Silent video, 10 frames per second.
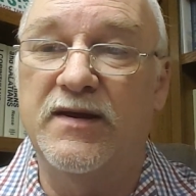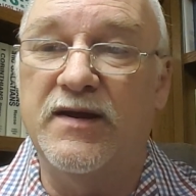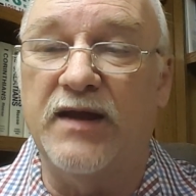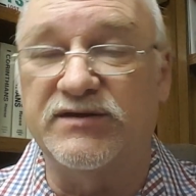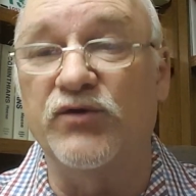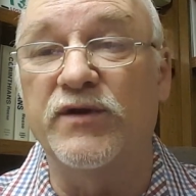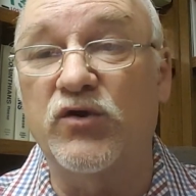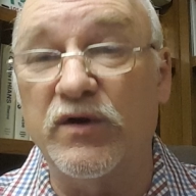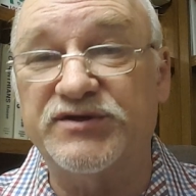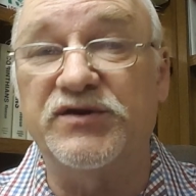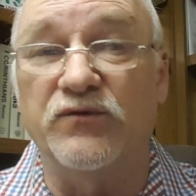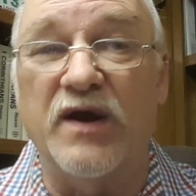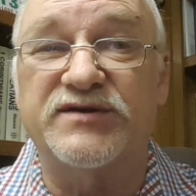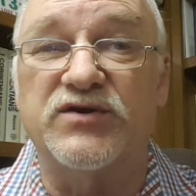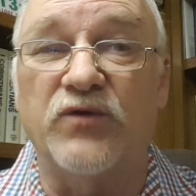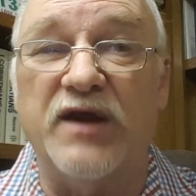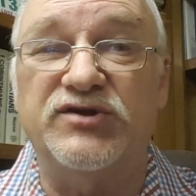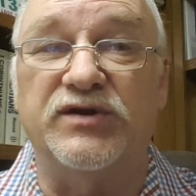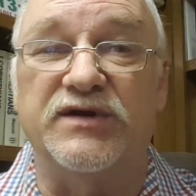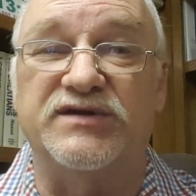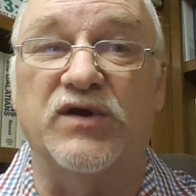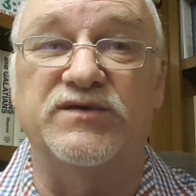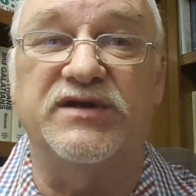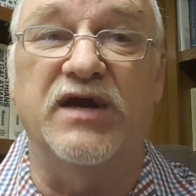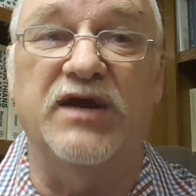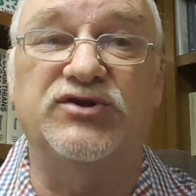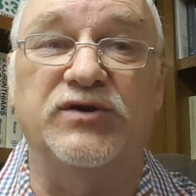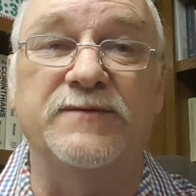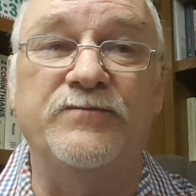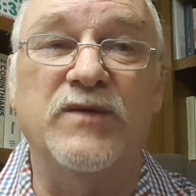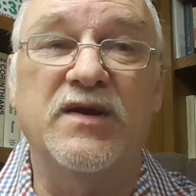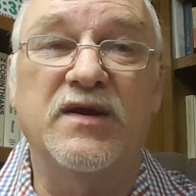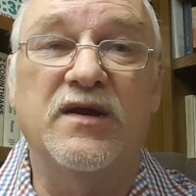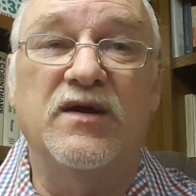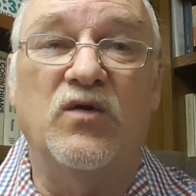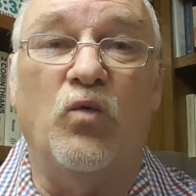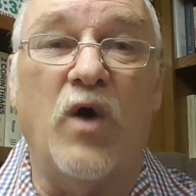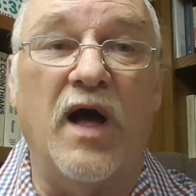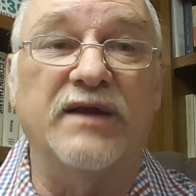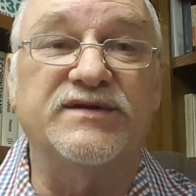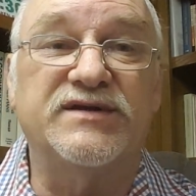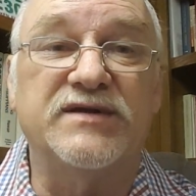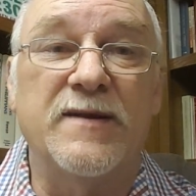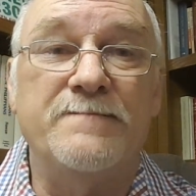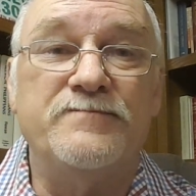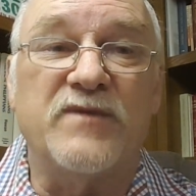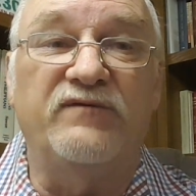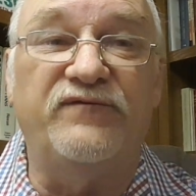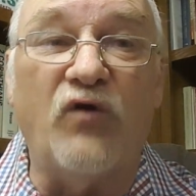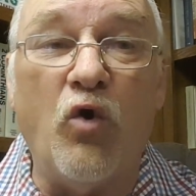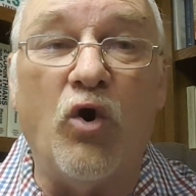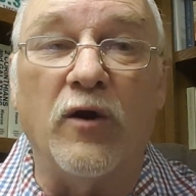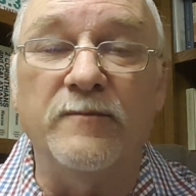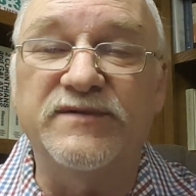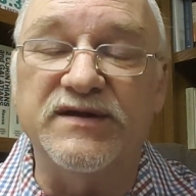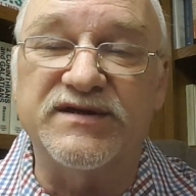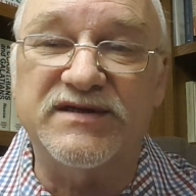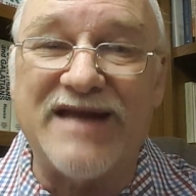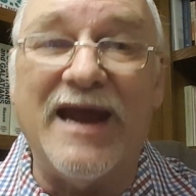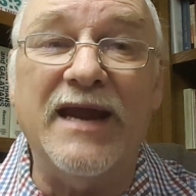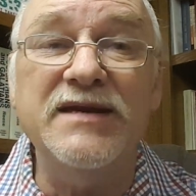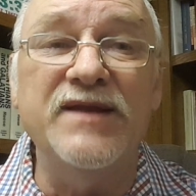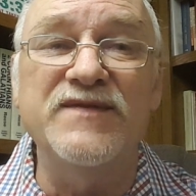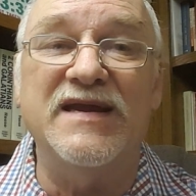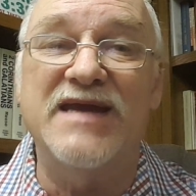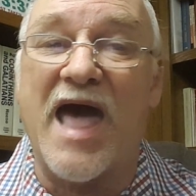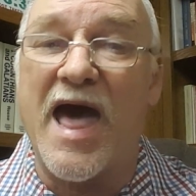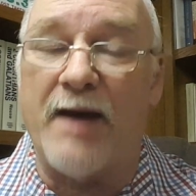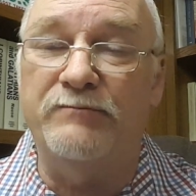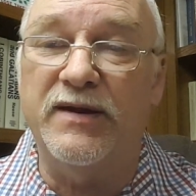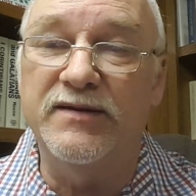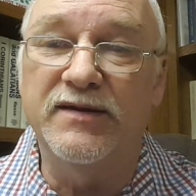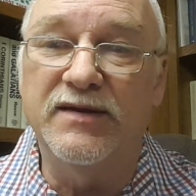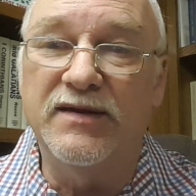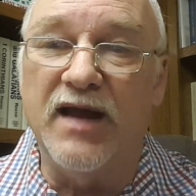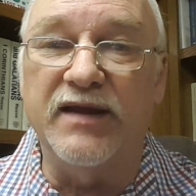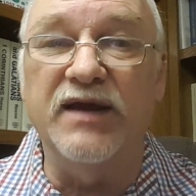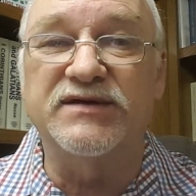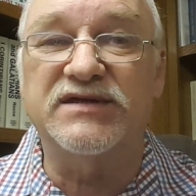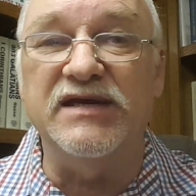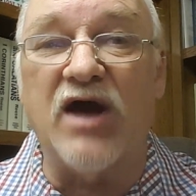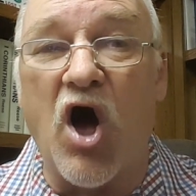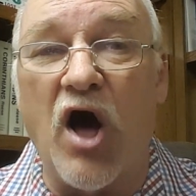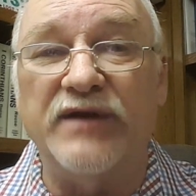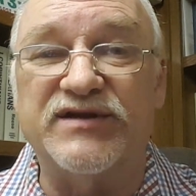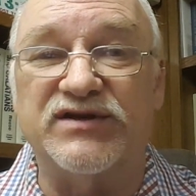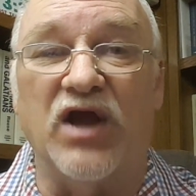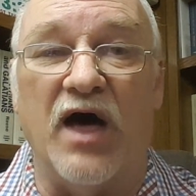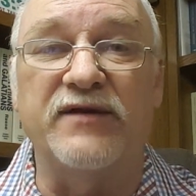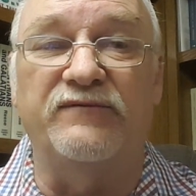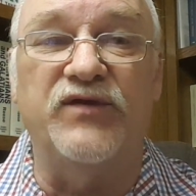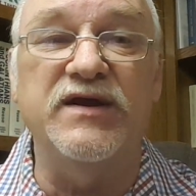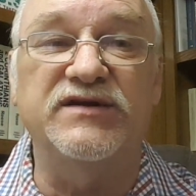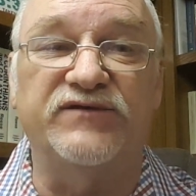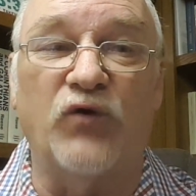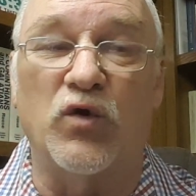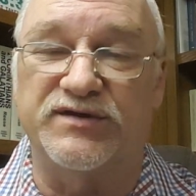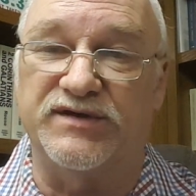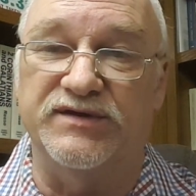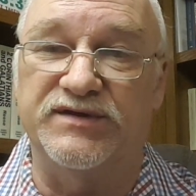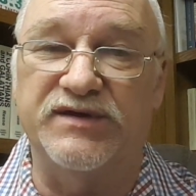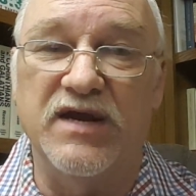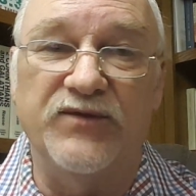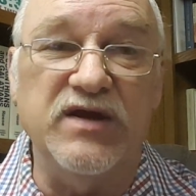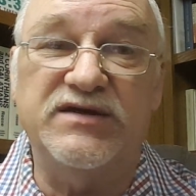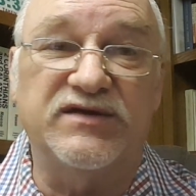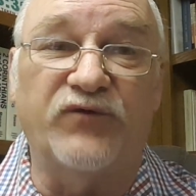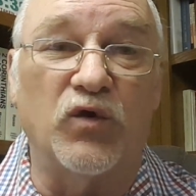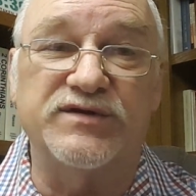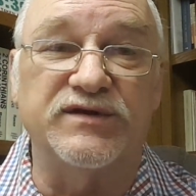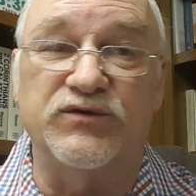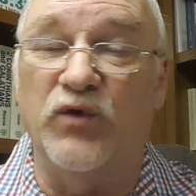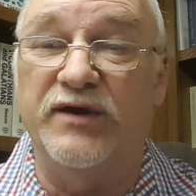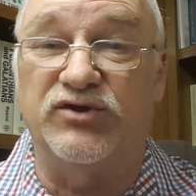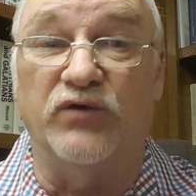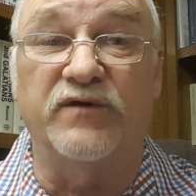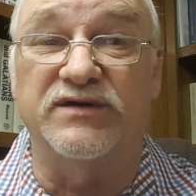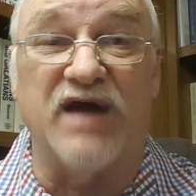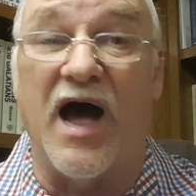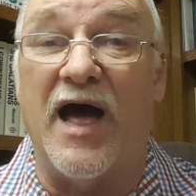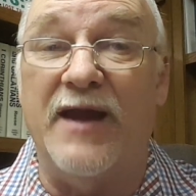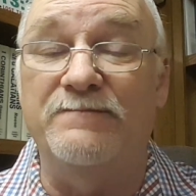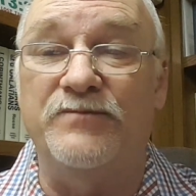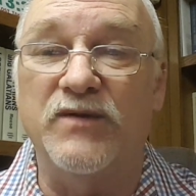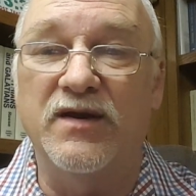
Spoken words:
And so the Christian Restoration Association was formed to stand in the gap against the onslaught of these forces which over time